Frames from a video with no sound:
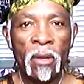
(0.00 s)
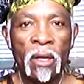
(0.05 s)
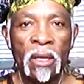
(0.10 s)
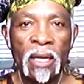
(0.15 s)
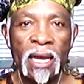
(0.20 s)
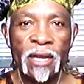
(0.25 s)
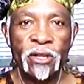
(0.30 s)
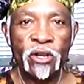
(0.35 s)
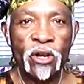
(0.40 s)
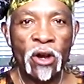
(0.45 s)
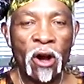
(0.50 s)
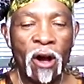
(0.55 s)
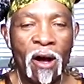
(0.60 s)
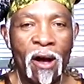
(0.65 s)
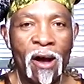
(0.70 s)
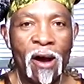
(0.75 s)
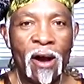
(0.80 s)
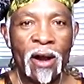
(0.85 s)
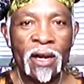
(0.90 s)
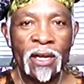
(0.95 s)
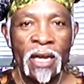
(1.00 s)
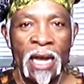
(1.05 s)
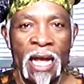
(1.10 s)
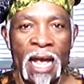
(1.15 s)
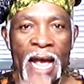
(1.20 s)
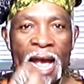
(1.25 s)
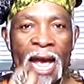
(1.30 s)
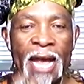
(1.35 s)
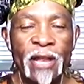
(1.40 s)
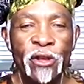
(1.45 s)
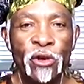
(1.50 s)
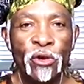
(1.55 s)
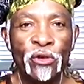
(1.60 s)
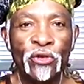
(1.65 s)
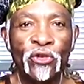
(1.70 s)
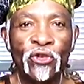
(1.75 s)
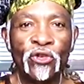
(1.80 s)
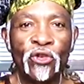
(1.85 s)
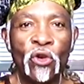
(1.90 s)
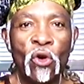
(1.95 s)
Let your heart and your
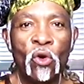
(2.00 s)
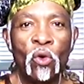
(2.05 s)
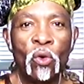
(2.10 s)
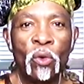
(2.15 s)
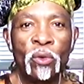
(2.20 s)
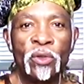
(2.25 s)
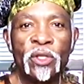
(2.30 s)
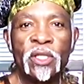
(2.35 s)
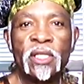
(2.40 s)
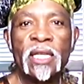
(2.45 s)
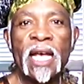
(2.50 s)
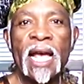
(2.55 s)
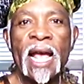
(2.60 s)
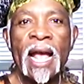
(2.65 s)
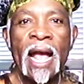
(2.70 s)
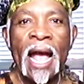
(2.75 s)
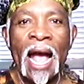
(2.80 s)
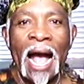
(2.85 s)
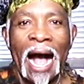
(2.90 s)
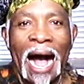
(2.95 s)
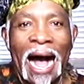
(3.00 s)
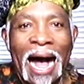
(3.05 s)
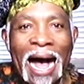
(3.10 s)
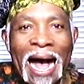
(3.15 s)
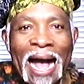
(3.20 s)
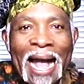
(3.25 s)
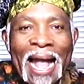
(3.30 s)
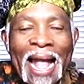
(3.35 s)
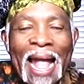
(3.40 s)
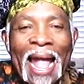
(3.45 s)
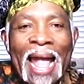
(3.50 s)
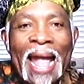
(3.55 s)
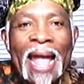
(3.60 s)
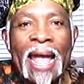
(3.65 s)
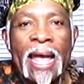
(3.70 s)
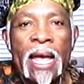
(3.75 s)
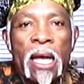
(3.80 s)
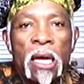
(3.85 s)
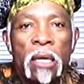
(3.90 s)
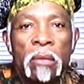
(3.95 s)
soul say, I
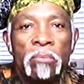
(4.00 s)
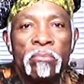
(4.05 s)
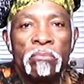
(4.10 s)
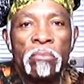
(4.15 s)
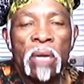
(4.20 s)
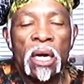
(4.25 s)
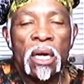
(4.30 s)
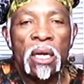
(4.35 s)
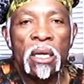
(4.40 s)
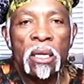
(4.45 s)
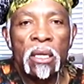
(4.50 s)
am,